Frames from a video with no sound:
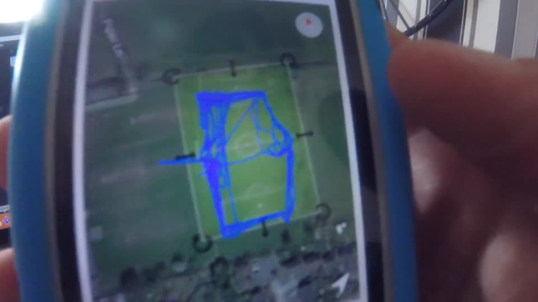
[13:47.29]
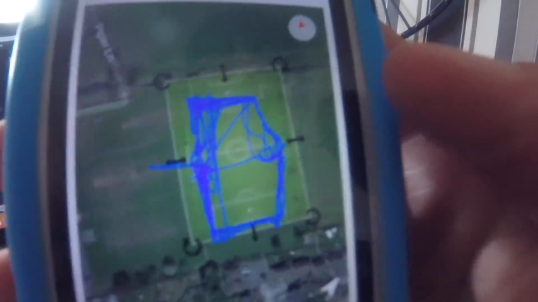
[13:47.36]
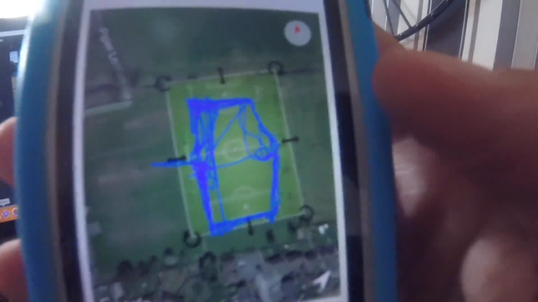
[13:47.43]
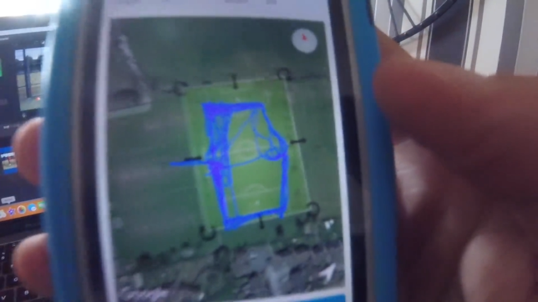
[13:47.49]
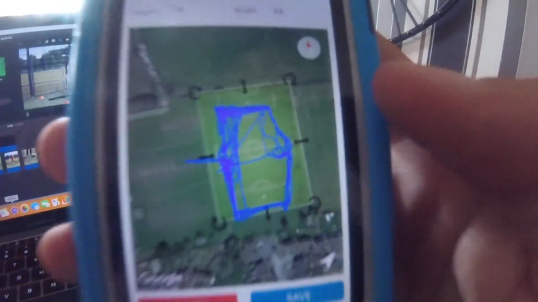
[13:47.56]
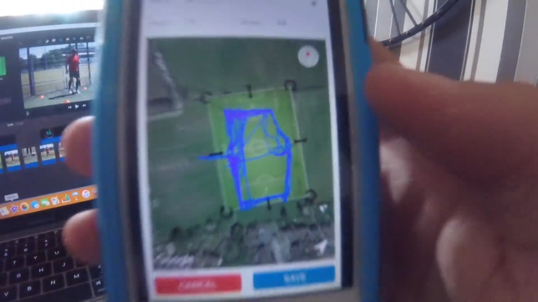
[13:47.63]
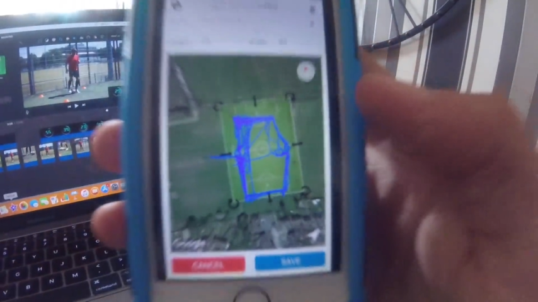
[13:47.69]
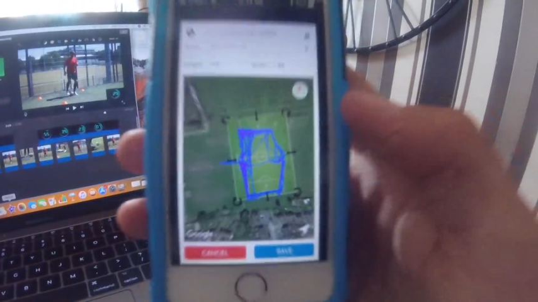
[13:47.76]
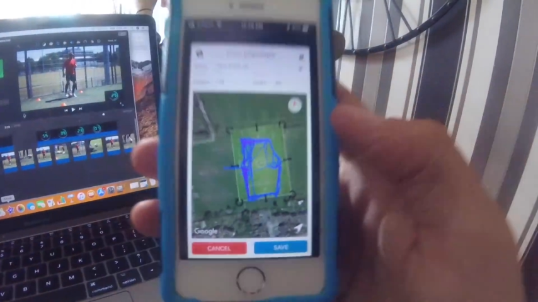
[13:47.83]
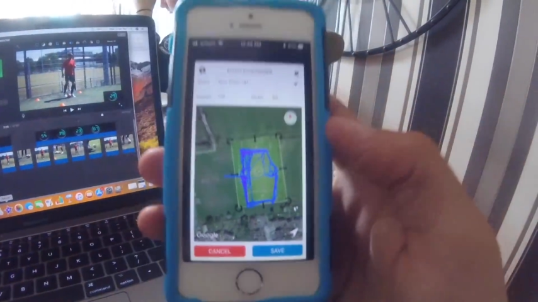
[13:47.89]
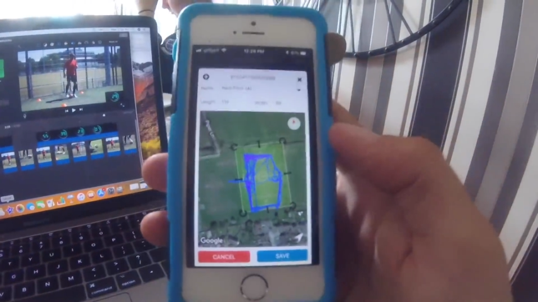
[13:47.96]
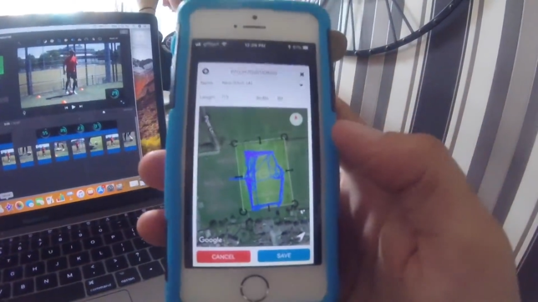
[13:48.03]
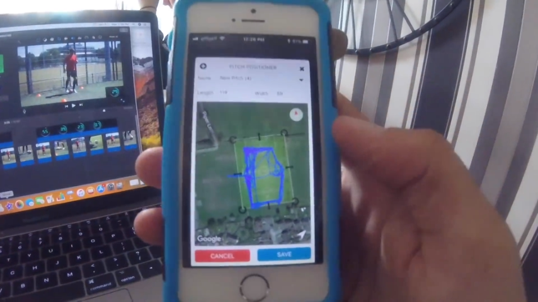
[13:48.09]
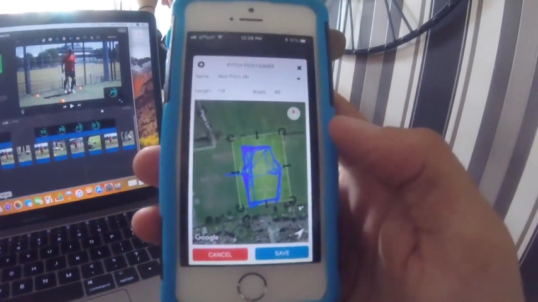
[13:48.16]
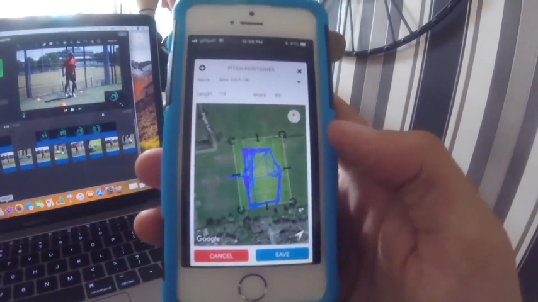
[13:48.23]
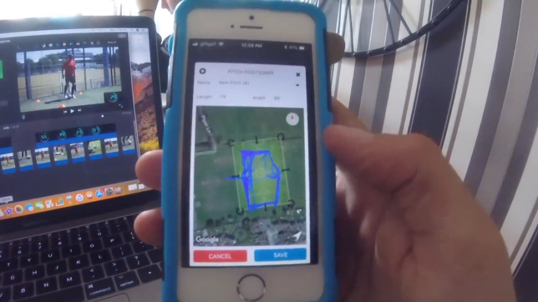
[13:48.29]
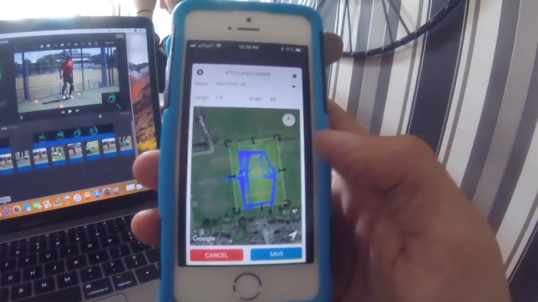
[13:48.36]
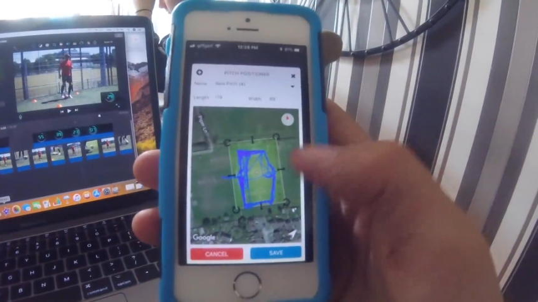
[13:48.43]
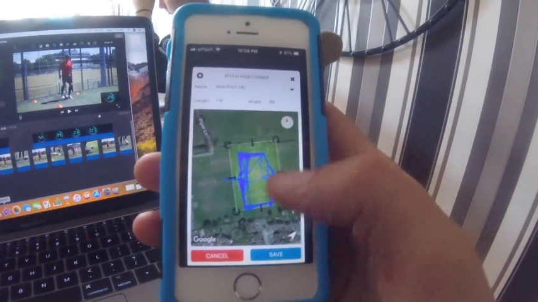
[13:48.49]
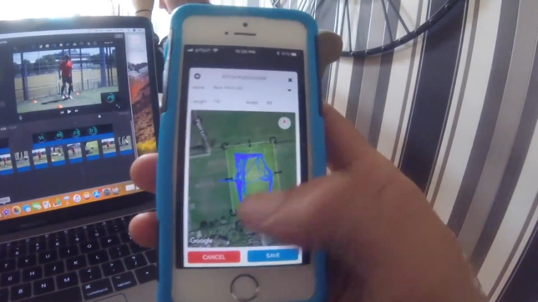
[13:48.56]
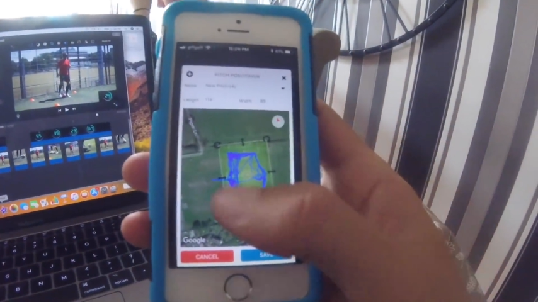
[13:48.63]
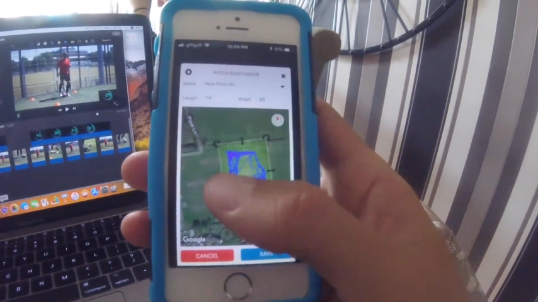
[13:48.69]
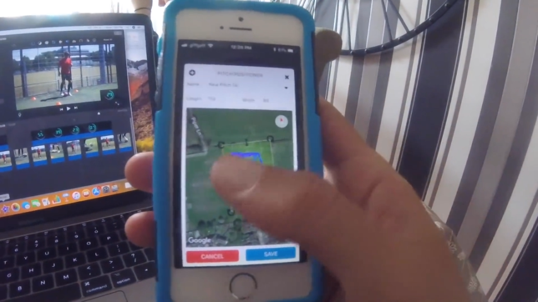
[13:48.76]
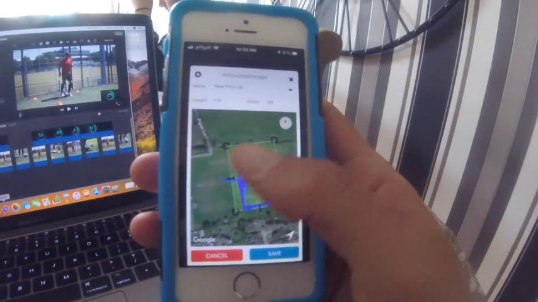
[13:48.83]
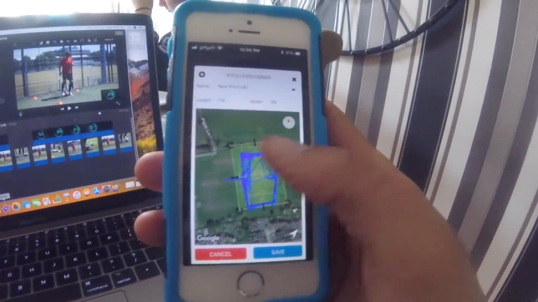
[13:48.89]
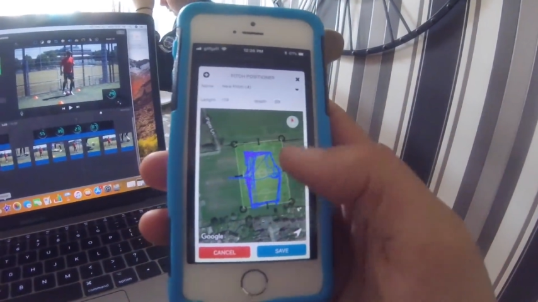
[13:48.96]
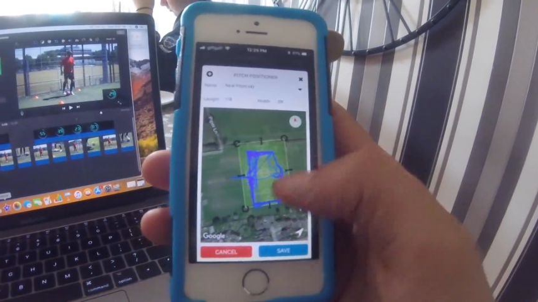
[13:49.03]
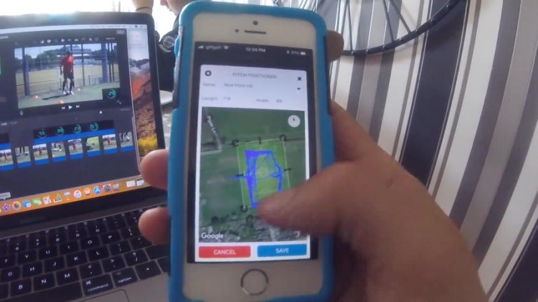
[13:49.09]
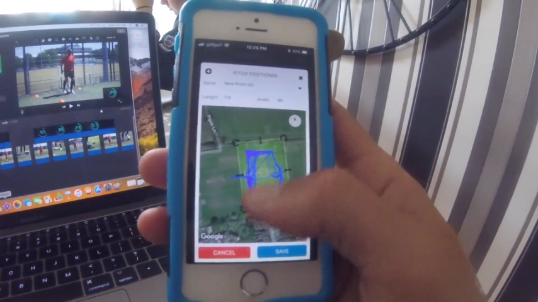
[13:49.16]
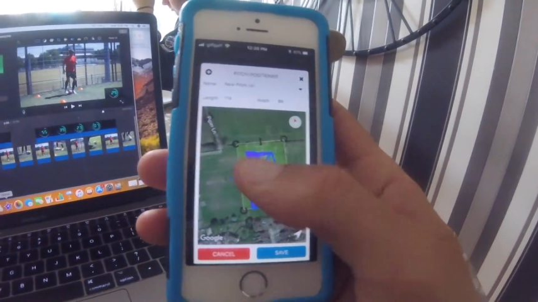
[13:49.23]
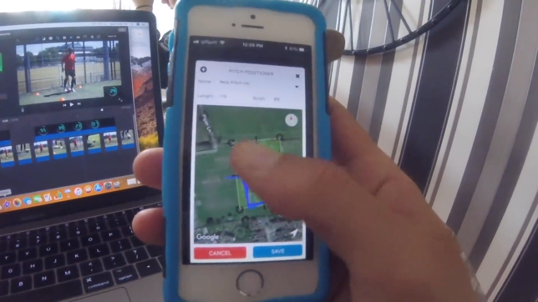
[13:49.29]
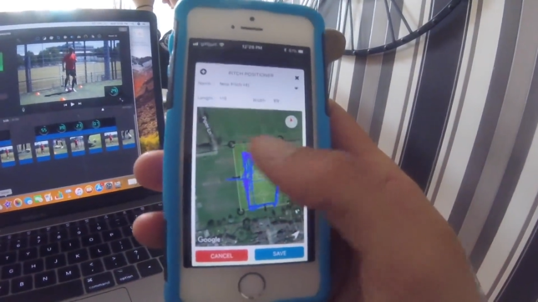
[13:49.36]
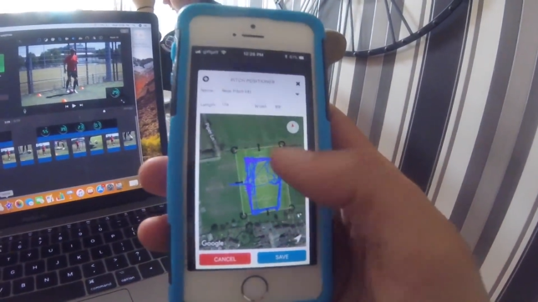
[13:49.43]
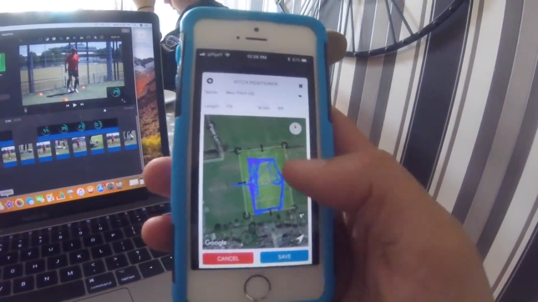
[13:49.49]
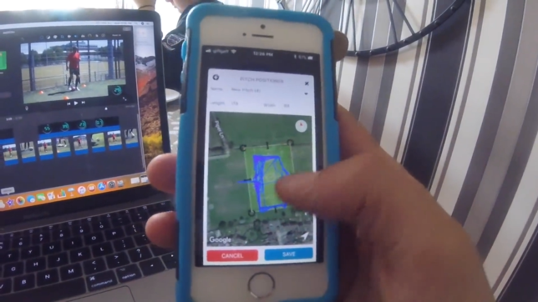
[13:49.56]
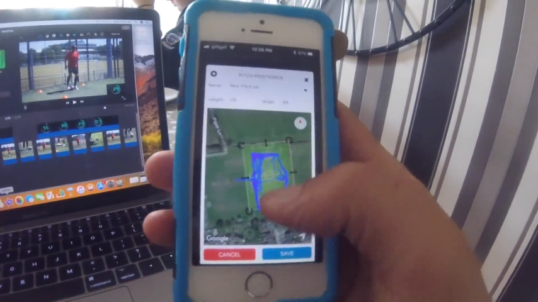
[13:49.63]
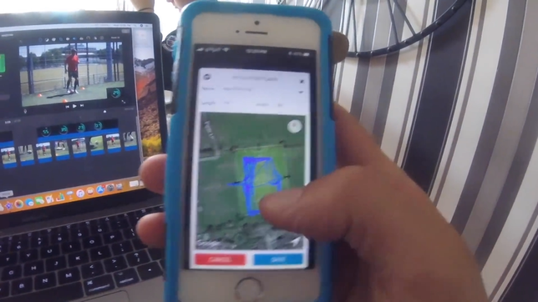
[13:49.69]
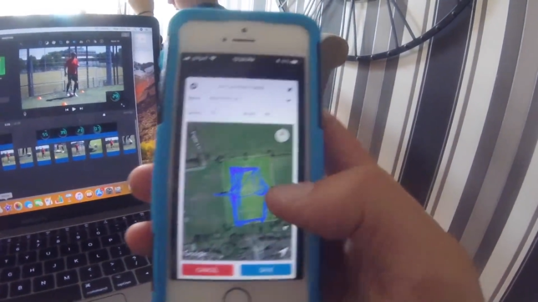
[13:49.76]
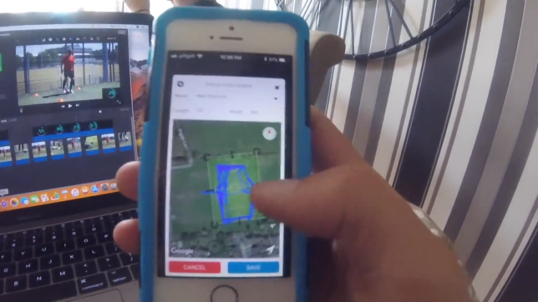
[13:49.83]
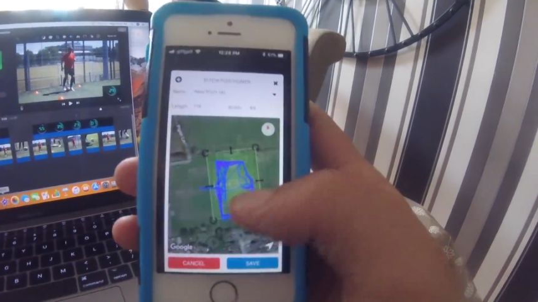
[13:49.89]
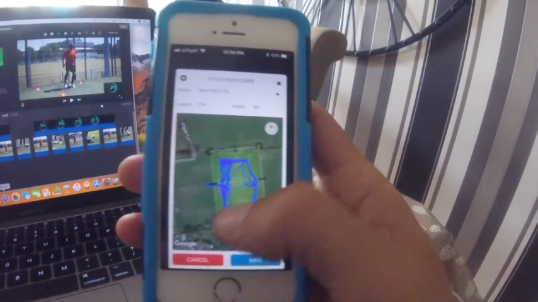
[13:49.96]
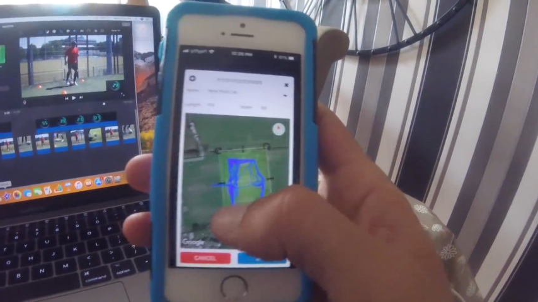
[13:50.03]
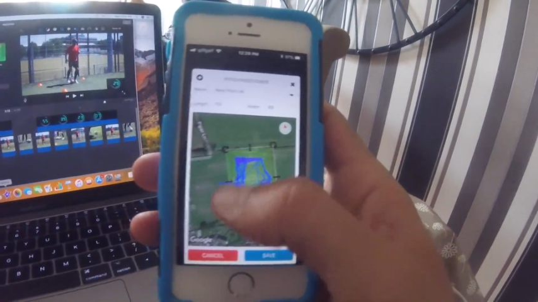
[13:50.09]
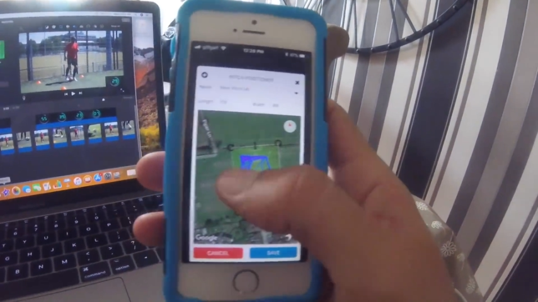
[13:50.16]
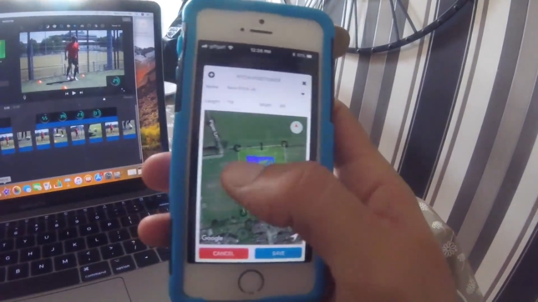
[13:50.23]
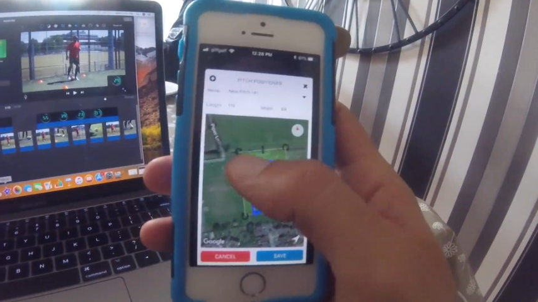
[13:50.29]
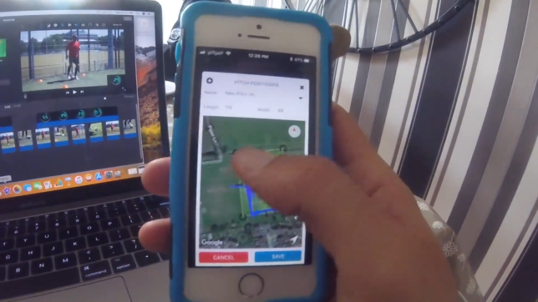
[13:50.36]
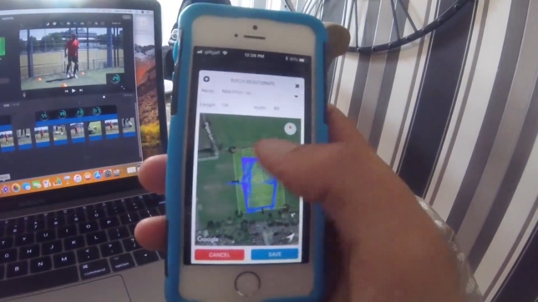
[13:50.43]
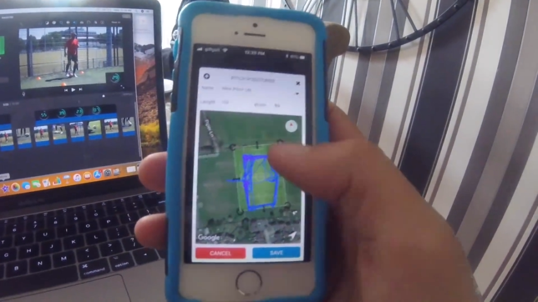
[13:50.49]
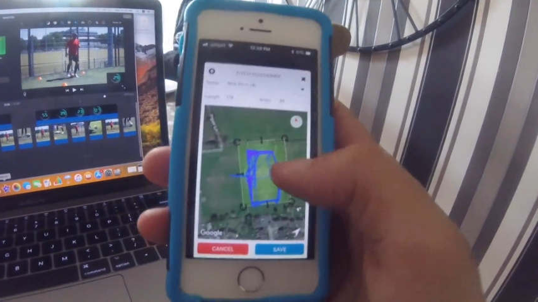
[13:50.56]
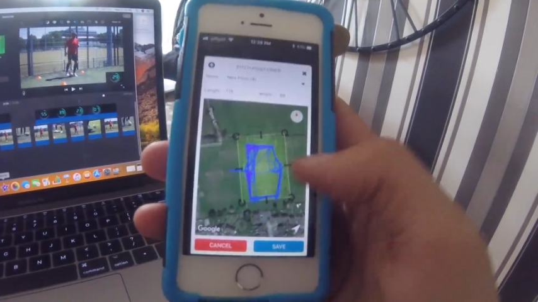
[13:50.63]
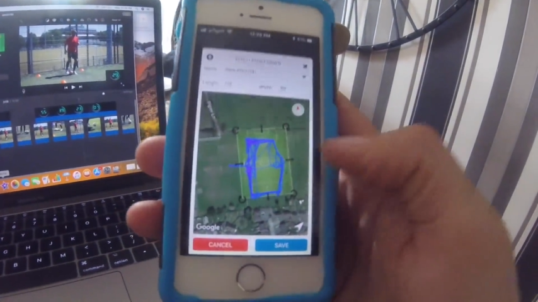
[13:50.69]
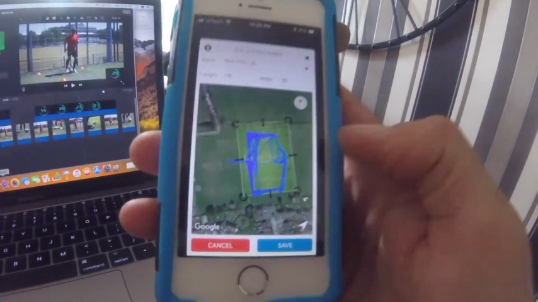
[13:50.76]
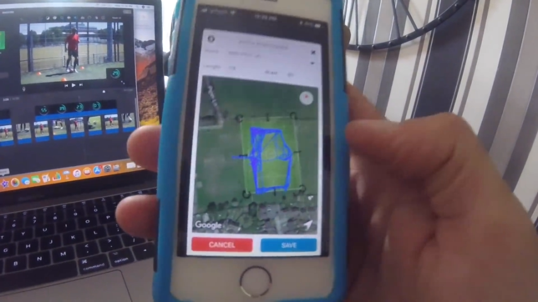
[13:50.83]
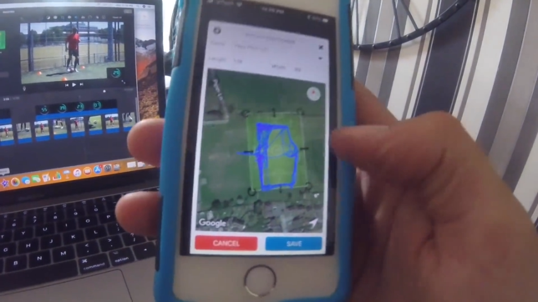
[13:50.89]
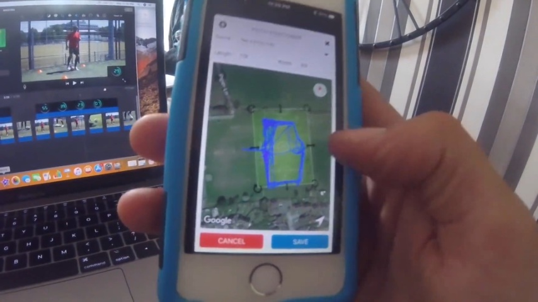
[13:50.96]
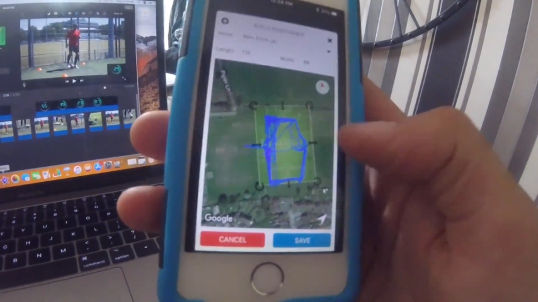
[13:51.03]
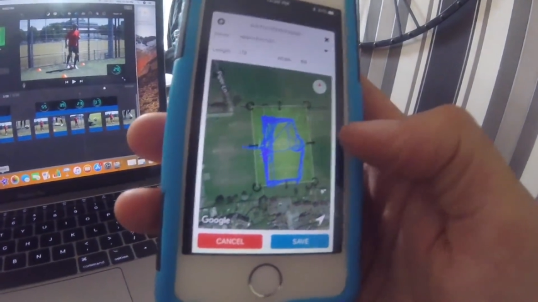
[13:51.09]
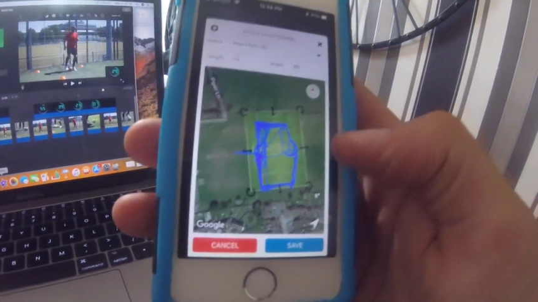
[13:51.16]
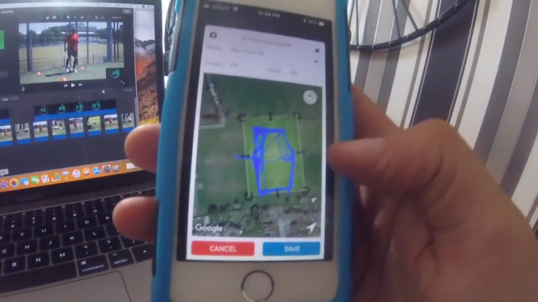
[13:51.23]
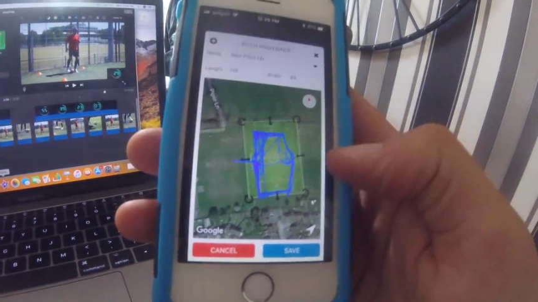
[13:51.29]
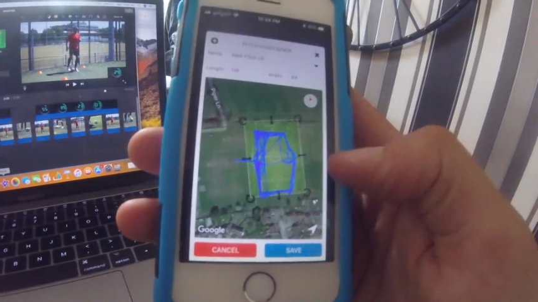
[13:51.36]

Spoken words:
Nobody's mouth can be seen.